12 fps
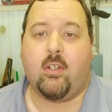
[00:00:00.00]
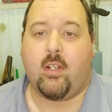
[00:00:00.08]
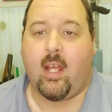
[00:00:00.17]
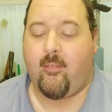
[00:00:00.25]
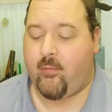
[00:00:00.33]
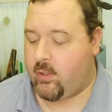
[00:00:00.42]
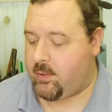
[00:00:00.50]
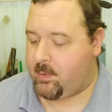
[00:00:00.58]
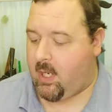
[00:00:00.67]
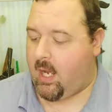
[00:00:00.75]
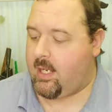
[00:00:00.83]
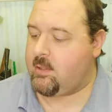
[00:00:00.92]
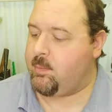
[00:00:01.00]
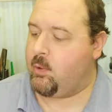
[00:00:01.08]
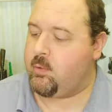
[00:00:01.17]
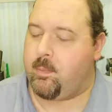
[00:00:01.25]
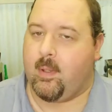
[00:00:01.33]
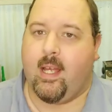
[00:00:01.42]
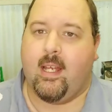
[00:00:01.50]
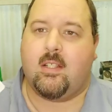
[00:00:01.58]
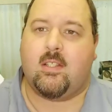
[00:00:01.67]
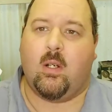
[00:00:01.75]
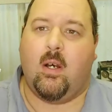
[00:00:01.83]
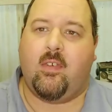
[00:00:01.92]
the other day for some Cosmos blanks,
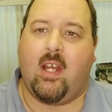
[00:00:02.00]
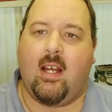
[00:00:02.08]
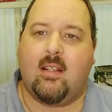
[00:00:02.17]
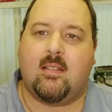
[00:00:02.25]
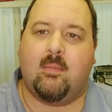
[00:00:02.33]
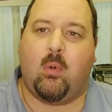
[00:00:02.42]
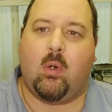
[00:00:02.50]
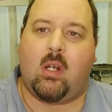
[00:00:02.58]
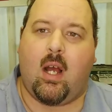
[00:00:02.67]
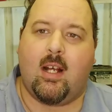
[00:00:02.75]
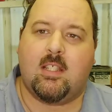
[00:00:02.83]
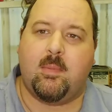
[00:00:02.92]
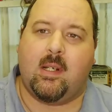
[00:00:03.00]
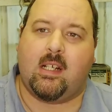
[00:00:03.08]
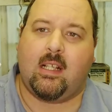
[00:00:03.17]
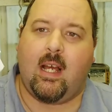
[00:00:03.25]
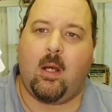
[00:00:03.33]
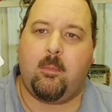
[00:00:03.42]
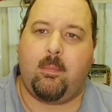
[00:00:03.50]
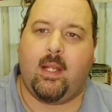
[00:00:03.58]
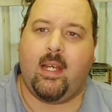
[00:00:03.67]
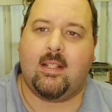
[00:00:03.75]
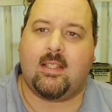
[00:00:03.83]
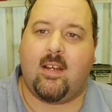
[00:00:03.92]
so I've got some more Cosmic Cloud
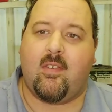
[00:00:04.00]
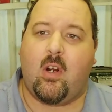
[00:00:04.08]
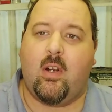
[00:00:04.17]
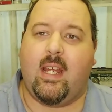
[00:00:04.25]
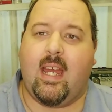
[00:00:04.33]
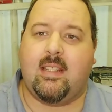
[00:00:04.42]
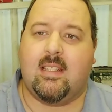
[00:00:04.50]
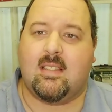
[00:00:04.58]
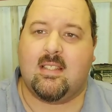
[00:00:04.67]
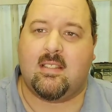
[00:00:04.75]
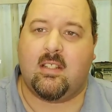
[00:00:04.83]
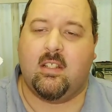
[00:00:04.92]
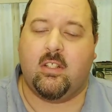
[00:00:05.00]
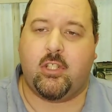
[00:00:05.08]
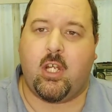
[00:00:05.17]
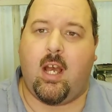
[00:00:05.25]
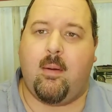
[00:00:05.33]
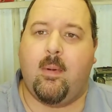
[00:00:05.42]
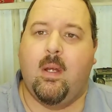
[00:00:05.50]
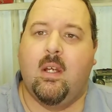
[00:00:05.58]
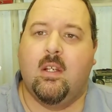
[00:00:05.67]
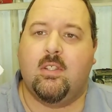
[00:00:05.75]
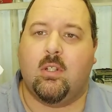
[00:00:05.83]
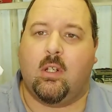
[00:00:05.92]
blanks. I've already had these listed in the shop,
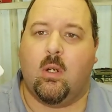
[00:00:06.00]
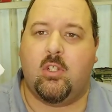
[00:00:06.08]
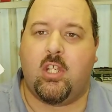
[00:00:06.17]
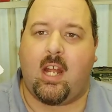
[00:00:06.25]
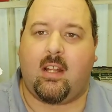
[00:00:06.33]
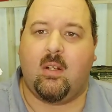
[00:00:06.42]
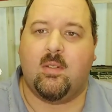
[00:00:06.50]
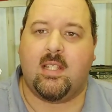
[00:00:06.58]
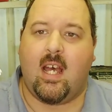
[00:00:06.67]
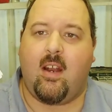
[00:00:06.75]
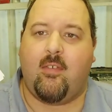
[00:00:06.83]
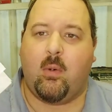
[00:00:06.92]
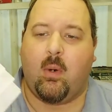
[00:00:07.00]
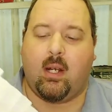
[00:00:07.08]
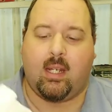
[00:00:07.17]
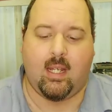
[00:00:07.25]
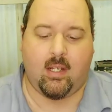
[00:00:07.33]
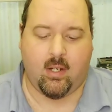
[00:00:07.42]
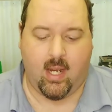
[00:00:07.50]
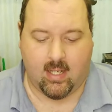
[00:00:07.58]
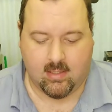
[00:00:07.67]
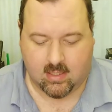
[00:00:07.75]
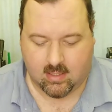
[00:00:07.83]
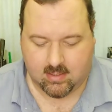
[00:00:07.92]
so go check those out if you want to get your
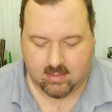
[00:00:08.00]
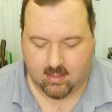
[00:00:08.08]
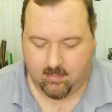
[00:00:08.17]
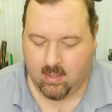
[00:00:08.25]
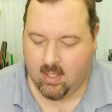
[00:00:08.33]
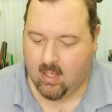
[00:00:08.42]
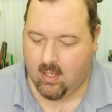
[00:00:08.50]
hands on some.